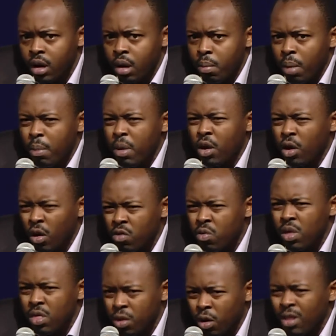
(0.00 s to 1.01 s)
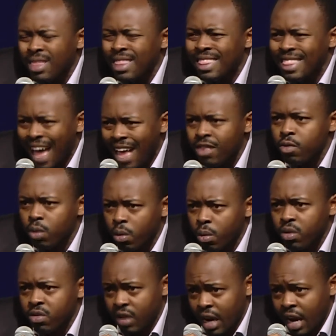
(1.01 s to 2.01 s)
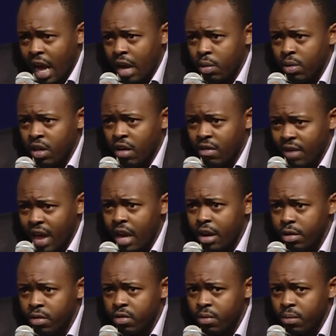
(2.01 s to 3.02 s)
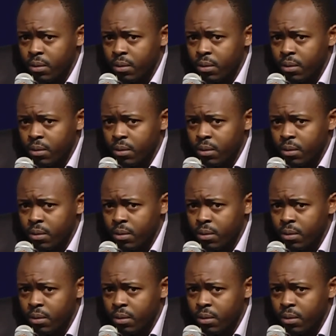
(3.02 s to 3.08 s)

but because we thought that's what was in line with our values.